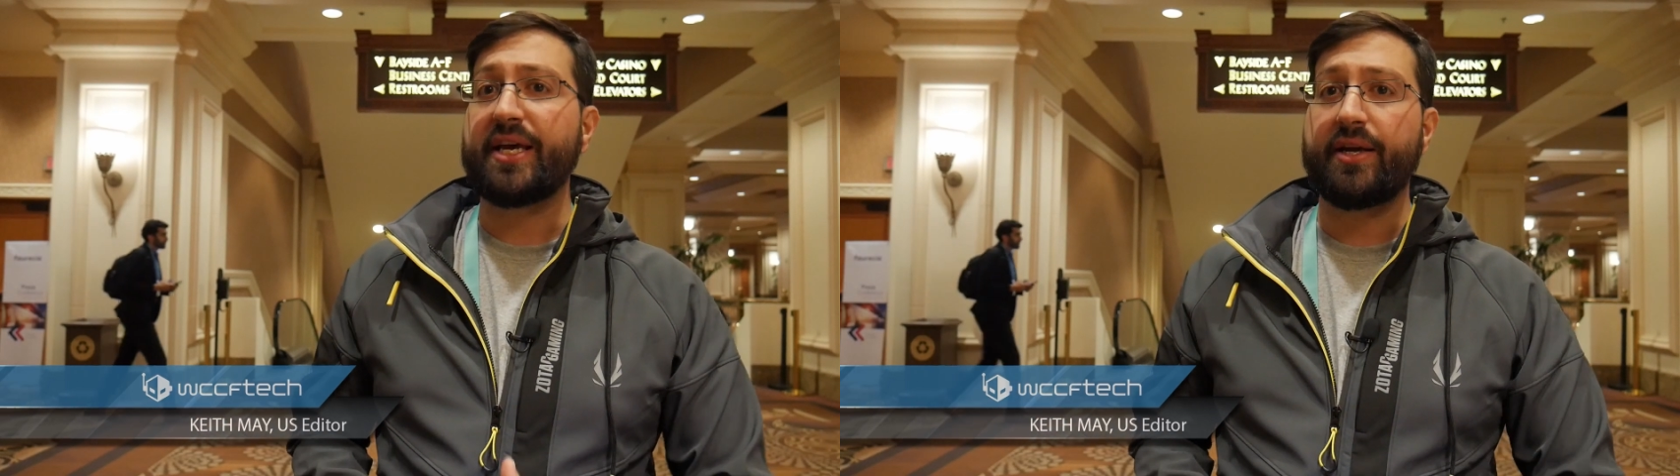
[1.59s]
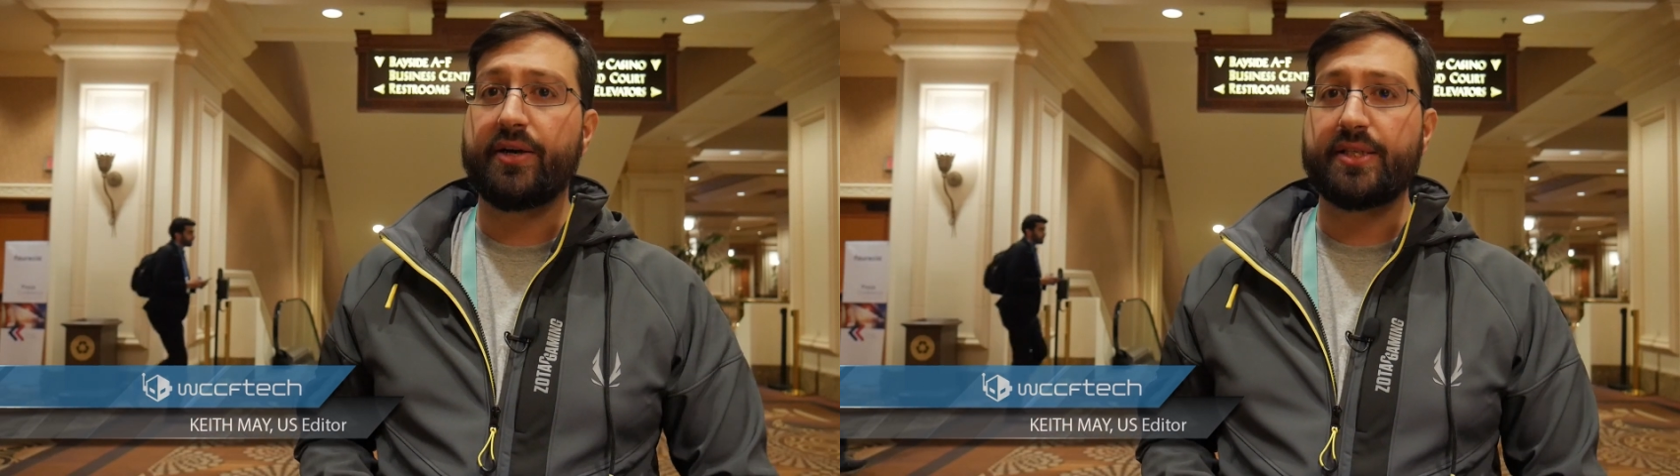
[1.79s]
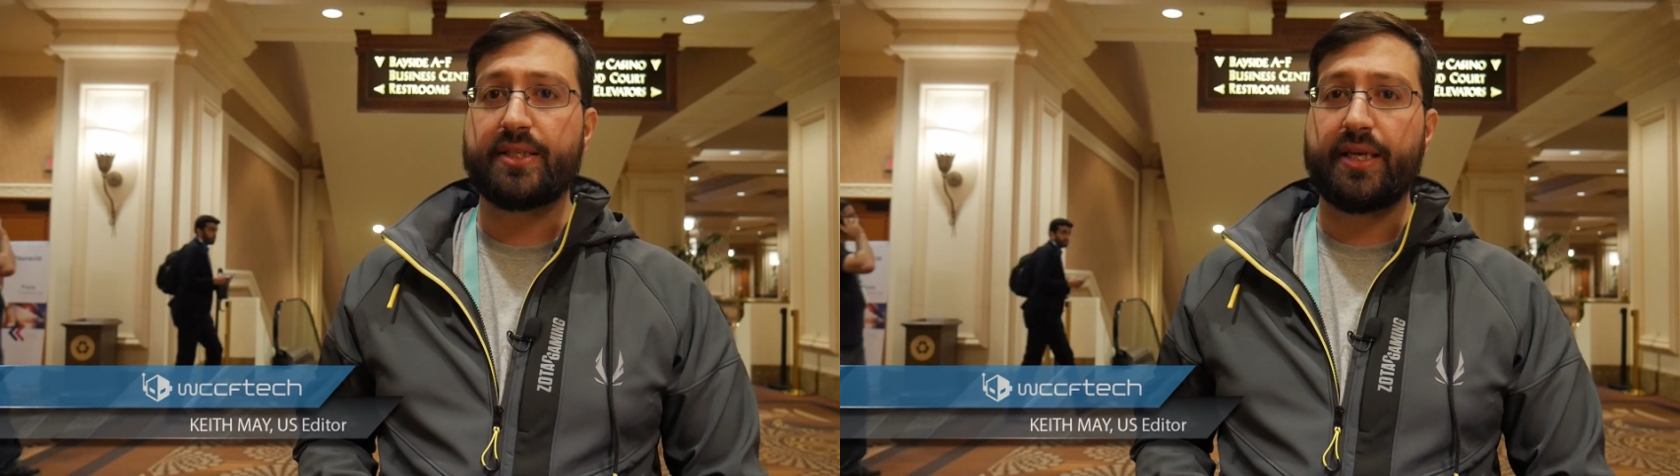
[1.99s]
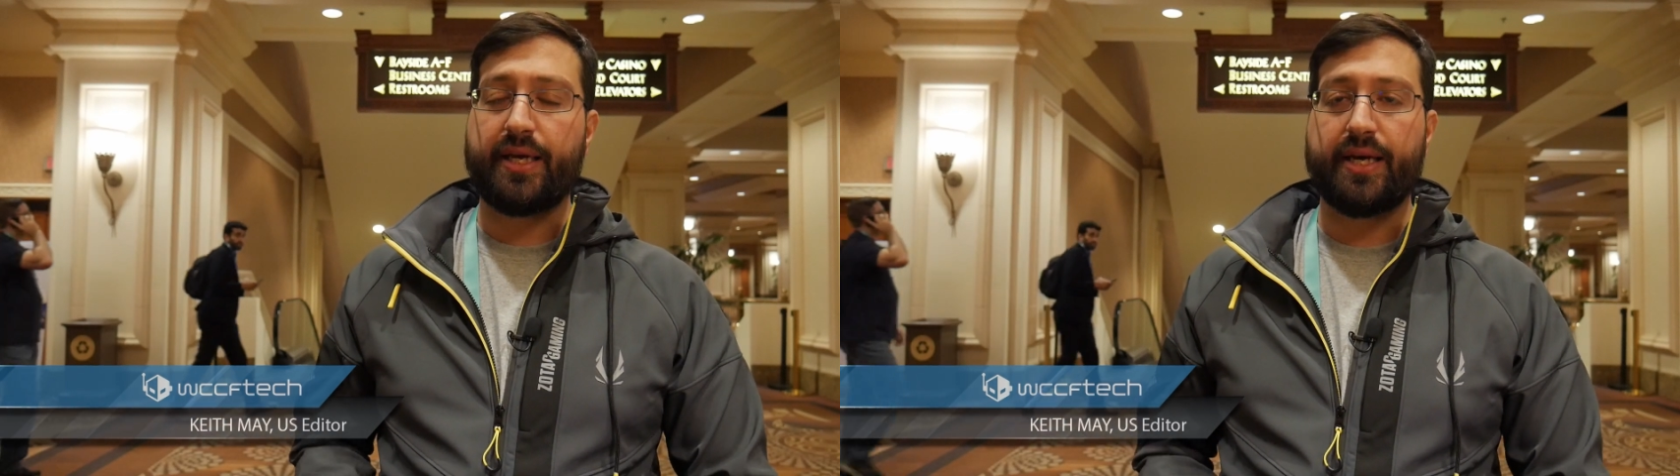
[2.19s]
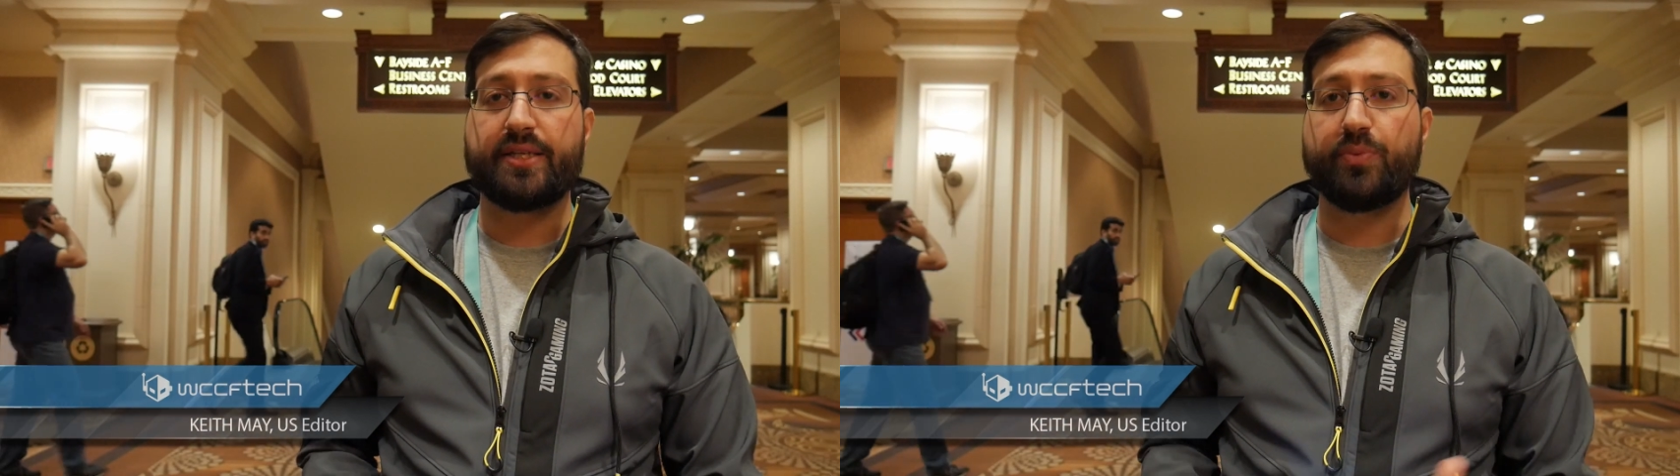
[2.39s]
day here at
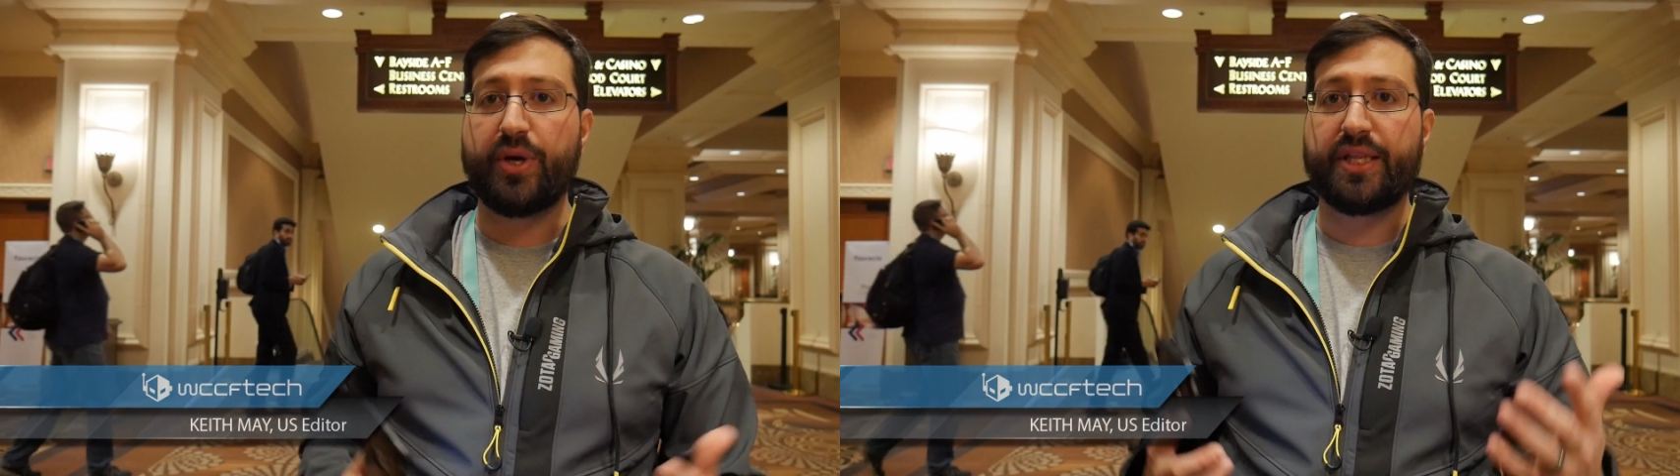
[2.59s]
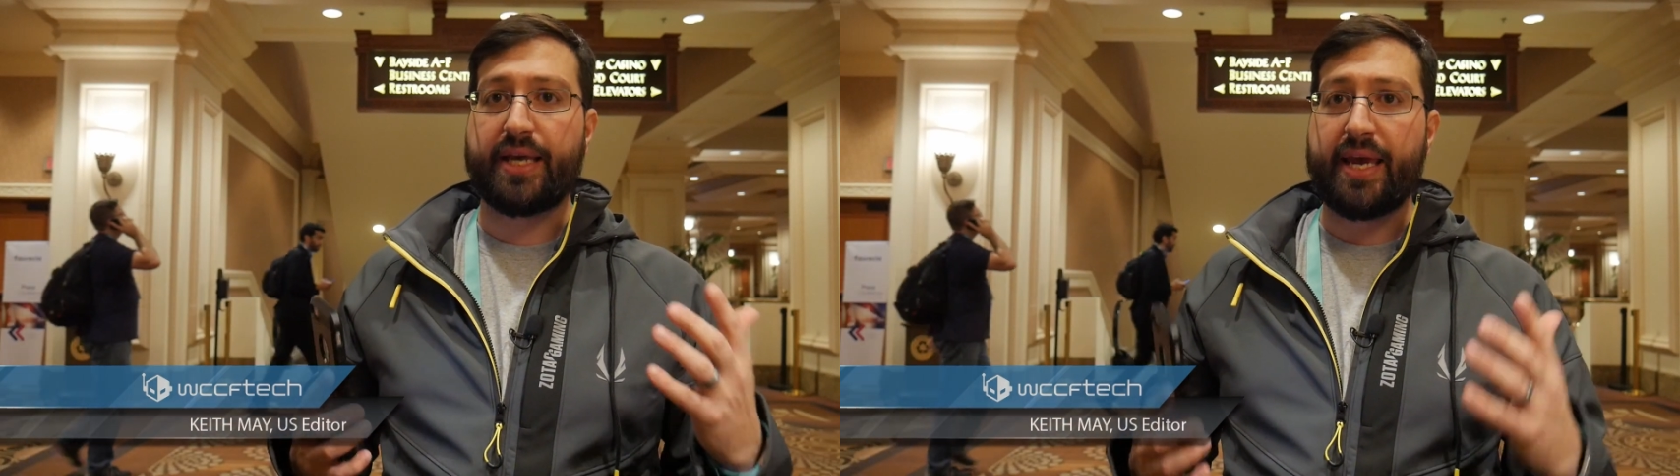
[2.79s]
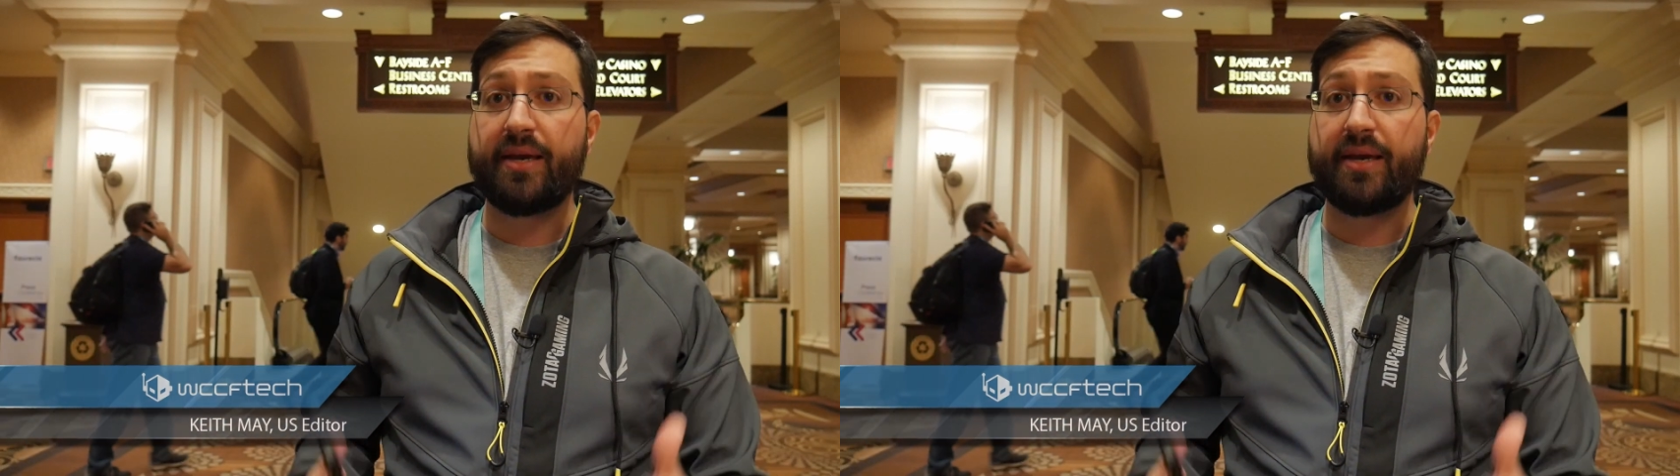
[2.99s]
C E S with